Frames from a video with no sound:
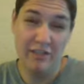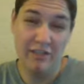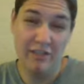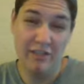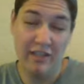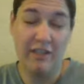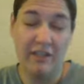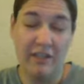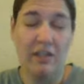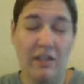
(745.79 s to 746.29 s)

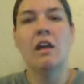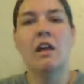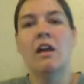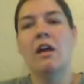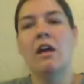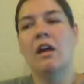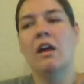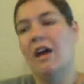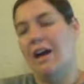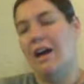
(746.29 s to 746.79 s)
Like,
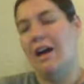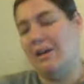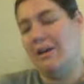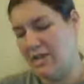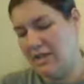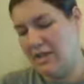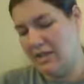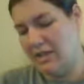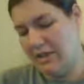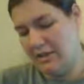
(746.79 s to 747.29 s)
I'm
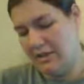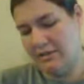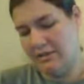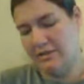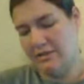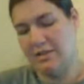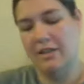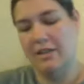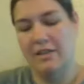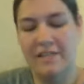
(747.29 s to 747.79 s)
not
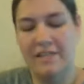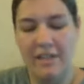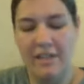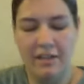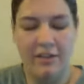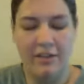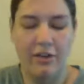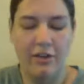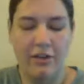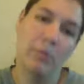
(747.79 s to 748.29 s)
sitting
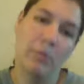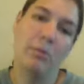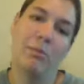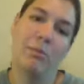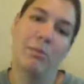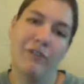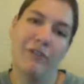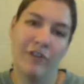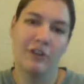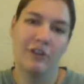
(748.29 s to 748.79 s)
there rubbing
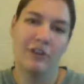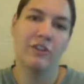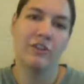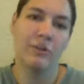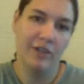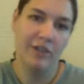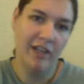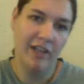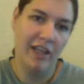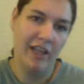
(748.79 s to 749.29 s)
my finger on the
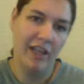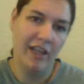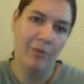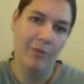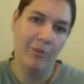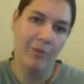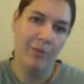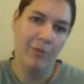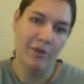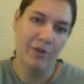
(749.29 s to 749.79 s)
Urban Decay
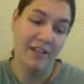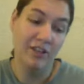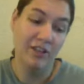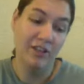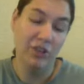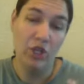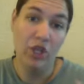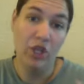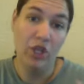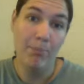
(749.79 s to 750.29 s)
one to make it
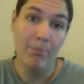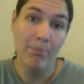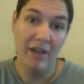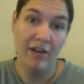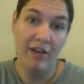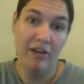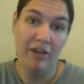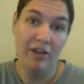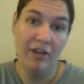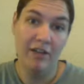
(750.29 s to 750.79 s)
look
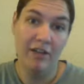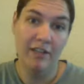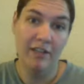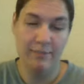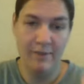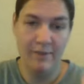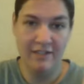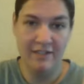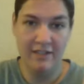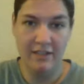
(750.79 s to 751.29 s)
better. It's
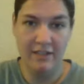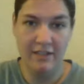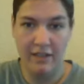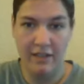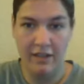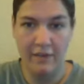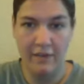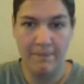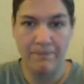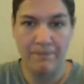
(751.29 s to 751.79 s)

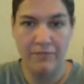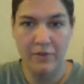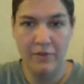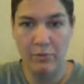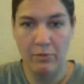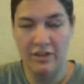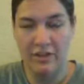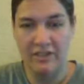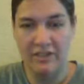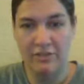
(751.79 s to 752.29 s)
basically,
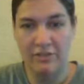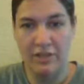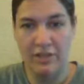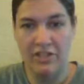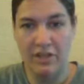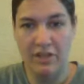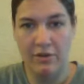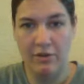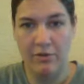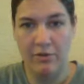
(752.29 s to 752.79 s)
when I swatch I
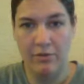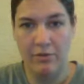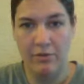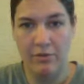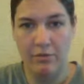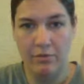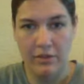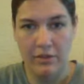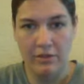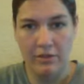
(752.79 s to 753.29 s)
go
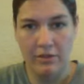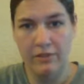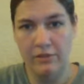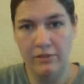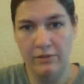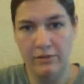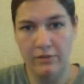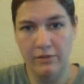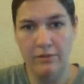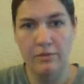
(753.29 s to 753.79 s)
1,
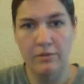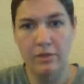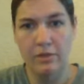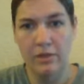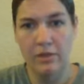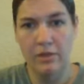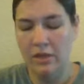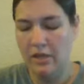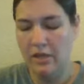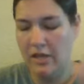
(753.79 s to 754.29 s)
2,
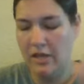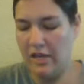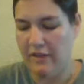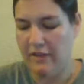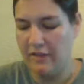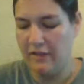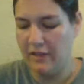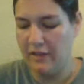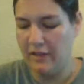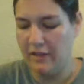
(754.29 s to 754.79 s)
and
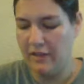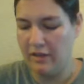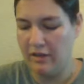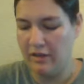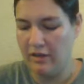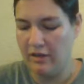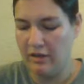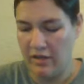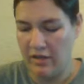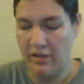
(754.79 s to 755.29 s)
then
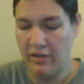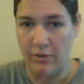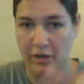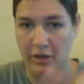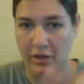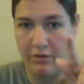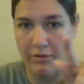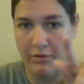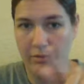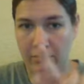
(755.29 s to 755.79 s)
on the other one I
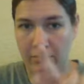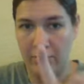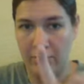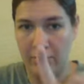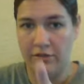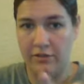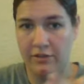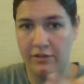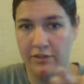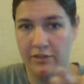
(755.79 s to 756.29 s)
go
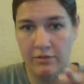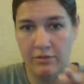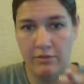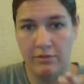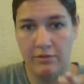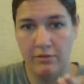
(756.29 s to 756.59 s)
1, 2.